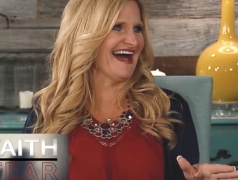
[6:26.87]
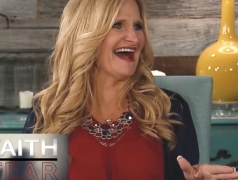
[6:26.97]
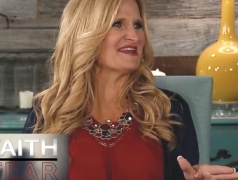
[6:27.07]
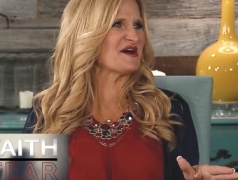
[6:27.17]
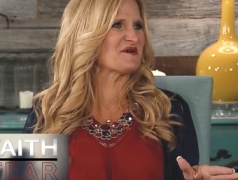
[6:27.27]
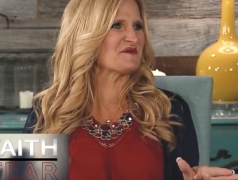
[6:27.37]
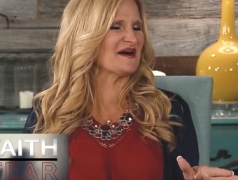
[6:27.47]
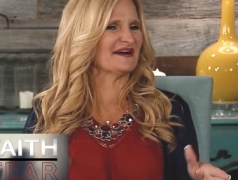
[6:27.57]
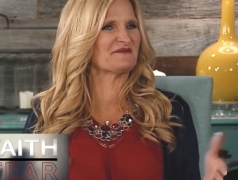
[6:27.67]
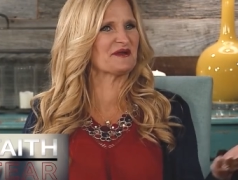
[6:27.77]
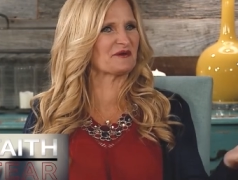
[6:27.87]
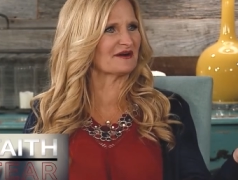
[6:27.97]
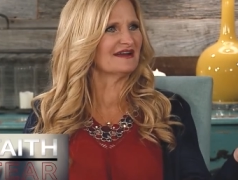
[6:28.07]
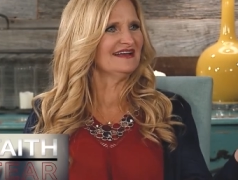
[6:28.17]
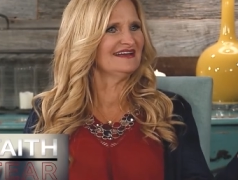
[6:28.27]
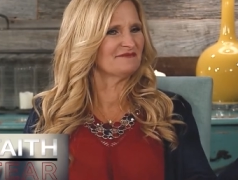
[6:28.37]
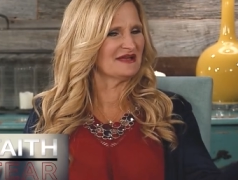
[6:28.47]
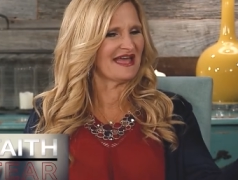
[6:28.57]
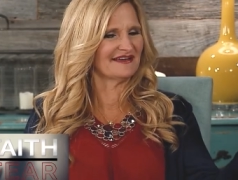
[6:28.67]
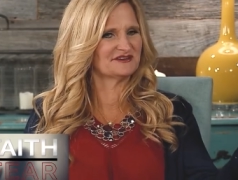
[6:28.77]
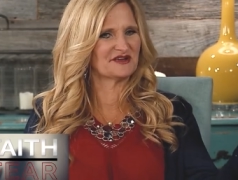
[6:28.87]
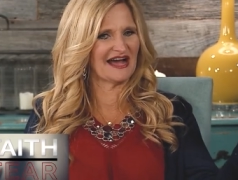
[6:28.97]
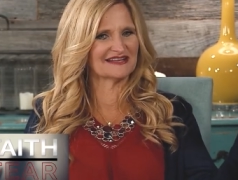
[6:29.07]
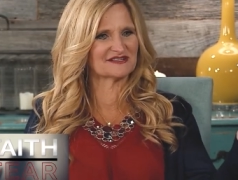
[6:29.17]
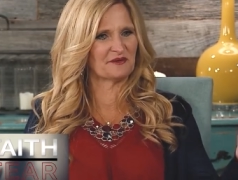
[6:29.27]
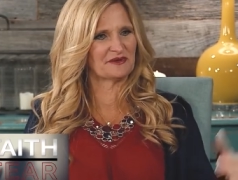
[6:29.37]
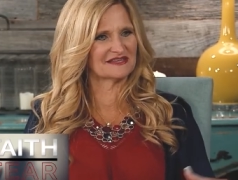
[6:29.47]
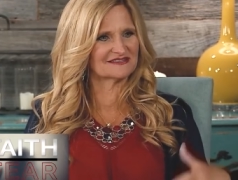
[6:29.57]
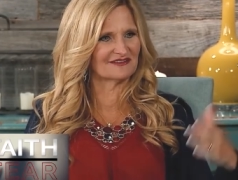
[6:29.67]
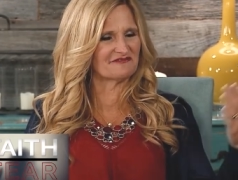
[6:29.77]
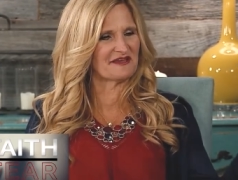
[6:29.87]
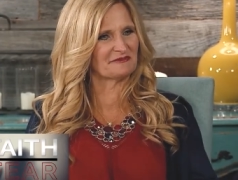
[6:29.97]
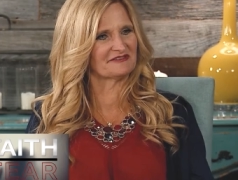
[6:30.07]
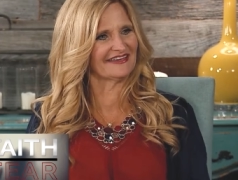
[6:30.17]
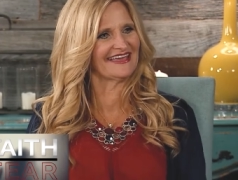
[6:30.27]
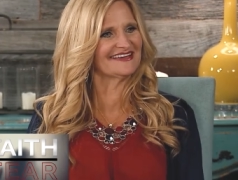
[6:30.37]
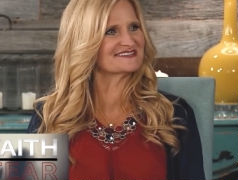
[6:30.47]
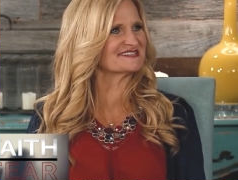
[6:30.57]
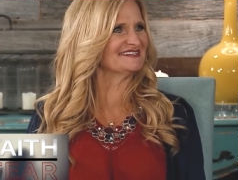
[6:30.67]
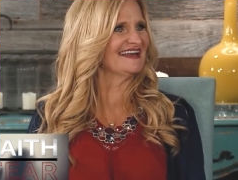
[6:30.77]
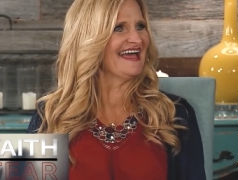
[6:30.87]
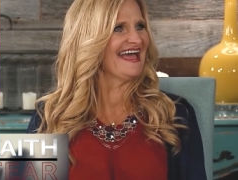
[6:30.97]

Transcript: I know we had you guys go with us on family vacation.